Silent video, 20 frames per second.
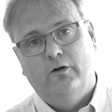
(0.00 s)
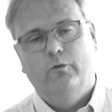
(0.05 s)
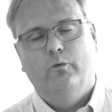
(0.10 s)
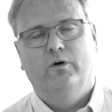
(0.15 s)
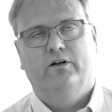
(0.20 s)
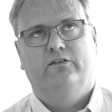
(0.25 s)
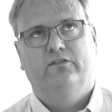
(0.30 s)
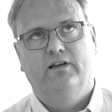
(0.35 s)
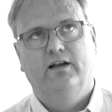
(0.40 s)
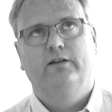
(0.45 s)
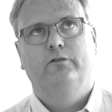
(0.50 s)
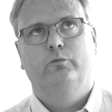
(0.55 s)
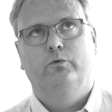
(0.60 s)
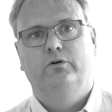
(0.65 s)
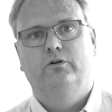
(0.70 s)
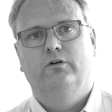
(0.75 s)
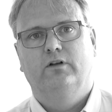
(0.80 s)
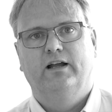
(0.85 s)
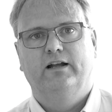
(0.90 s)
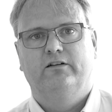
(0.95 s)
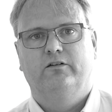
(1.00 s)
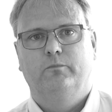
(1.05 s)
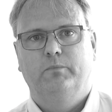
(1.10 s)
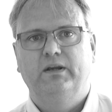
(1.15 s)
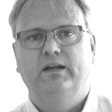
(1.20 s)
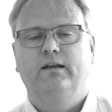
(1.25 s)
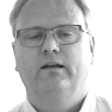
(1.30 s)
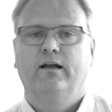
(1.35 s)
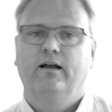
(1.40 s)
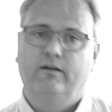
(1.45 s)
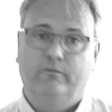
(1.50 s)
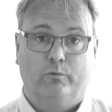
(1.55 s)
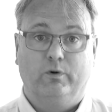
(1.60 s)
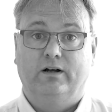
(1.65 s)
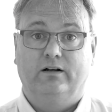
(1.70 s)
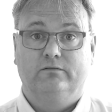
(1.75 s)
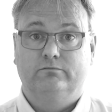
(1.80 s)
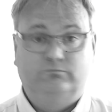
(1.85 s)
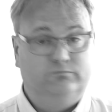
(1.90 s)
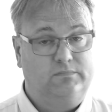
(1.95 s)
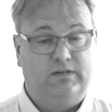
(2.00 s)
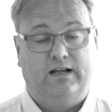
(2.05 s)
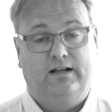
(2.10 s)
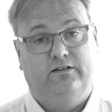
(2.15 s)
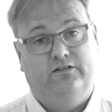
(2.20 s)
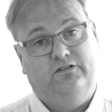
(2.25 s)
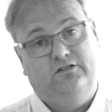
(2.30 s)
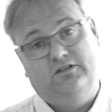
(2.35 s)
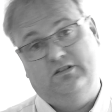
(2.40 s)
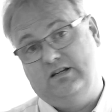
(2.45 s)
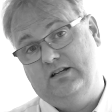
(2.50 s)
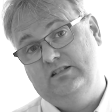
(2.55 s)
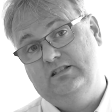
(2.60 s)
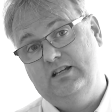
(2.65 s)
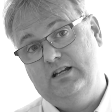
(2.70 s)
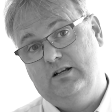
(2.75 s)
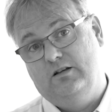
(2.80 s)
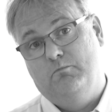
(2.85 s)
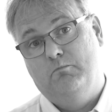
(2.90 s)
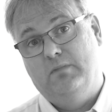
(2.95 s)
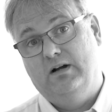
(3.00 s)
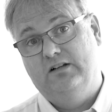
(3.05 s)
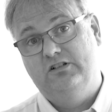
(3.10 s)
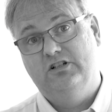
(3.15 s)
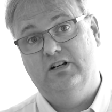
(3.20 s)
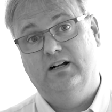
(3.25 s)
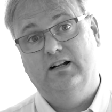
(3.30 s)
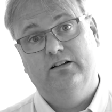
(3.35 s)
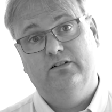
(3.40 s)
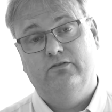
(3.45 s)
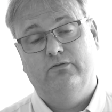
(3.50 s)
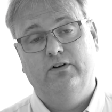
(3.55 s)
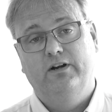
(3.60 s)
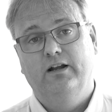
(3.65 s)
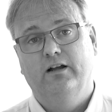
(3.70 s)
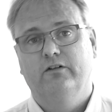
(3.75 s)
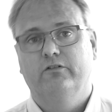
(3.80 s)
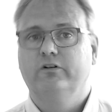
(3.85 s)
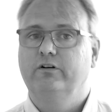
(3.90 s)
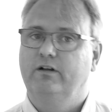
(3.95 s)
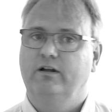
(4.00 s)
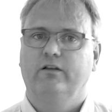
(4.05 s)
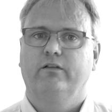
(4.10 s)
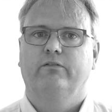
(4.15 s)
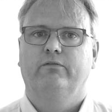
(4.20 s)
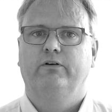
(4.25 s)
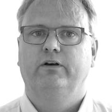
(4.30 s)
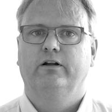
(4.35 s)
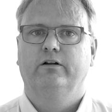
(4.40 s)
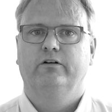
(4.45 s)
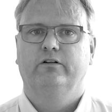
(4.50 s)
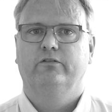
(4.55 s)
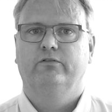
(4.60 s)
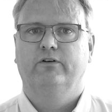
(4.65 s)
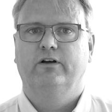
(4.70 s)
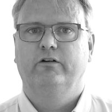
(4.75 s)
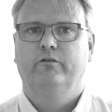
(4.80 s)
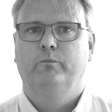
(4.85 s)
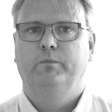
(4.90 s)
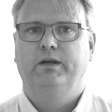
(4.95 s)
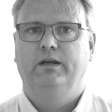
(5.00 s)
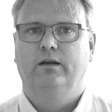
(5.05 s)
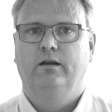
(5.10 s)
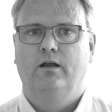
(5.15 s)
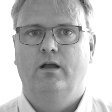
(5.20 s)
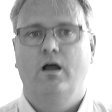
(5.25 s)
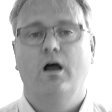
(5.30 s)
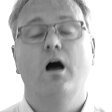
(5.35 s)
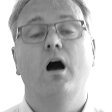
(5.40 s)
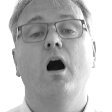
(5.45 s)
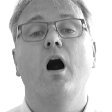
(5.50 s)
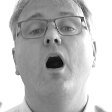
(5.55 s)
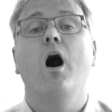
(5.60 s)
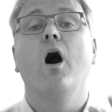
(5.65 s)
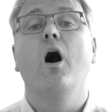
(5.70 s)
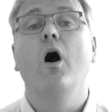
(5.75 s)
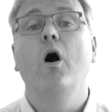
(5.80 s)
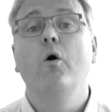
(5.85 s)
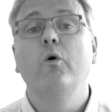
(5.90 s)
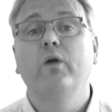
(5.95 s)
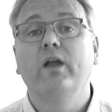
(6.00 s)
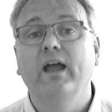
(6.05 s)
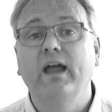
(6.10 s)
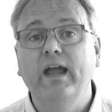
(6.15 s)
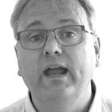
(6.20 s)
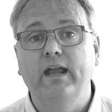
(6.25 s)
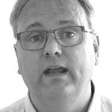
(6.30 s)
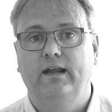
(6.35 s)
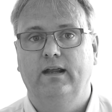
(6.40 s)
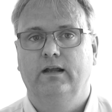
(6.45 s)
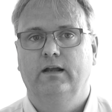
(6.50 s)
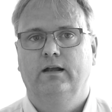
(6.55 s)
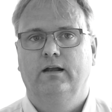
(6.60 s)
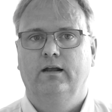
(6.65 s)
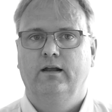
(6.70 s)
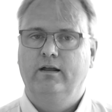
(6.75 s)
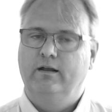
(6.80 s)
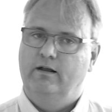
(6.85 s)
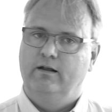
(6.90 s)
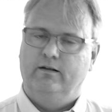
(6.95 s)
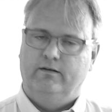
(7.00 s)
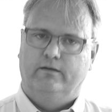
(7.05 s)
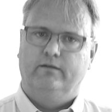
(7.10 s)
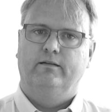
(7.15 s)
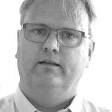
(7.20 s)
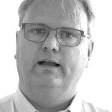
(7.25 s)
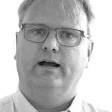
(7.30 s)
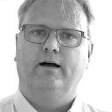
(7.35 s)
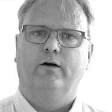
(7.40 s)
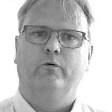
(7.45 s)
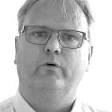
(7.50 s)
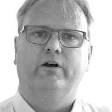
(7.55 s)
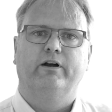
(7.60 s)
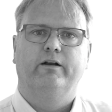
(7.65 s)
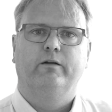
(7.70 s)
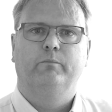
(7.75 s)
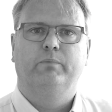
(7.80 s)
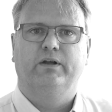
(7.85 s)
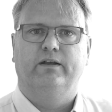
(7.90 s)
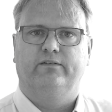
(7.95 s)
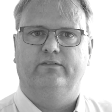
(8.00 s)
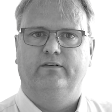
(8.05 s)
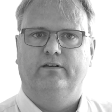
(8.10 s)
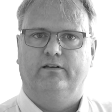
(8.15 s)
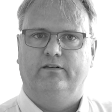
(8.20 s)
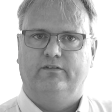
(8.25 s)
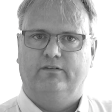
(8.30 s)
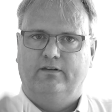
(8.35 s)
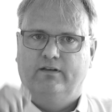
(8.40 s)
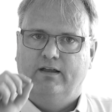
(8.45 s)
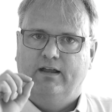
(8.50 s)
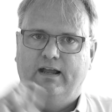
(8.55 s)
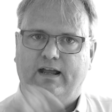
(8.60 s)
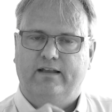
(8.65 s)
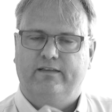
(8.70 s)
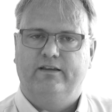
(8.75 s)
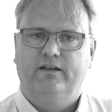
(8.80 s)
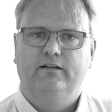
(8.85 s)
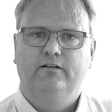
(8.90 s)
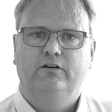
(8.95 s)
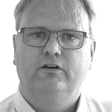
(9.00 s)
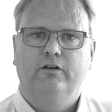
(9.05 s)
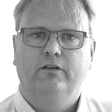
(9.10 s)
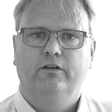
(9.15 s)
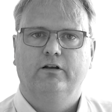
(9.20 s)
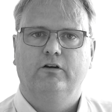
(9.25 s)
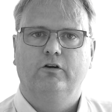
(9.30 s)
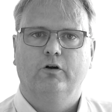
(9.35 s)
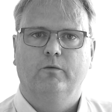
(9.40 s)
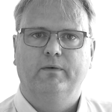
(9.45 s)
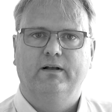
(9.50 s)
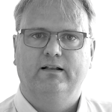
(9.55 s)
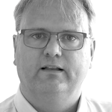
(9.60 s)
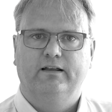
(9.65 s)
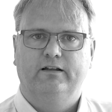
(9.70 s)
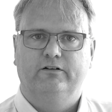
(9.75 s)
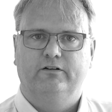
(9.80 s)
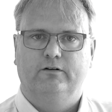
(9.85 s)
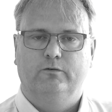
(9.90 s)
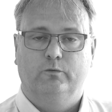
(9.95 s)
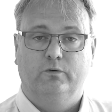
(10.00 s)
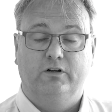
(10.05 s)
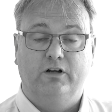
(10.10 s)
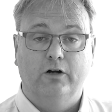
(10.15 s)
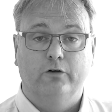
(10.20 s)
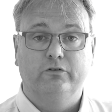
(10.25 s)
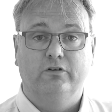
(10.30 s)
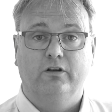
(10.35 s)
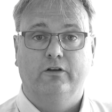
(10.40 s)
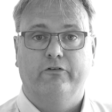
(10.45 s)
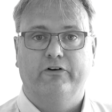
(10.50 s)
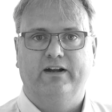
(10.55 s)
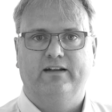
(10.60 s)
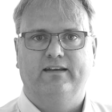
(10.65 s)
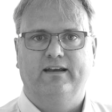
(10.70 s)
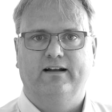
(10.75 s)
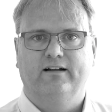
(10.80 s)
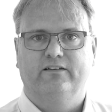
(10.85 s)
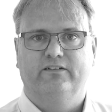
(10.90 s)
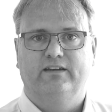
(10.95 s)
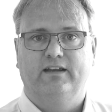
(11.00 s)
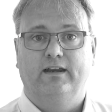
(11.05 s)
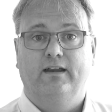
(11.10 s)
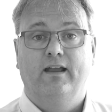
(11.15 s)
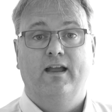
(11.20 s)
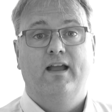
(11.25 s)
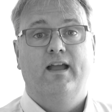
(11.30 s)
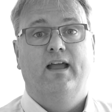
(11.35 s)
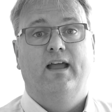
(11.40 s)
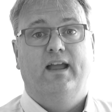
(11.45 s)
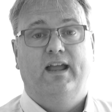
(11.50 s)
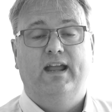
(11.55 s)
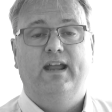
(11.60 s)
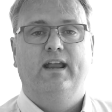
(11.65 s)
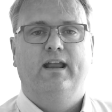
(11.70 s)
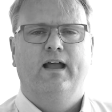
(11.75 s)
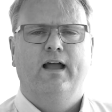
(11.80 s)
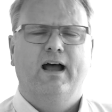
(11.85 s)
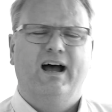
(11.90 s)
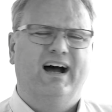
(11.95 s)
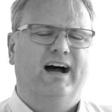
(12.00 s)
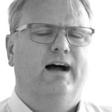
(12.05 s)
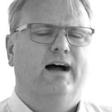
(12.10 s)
what size would you like to be? Well, as I said, my child's 300, 300 is fine with me. Okay, now we're in business. And then the QML engine will go to the rectangle and say, hey,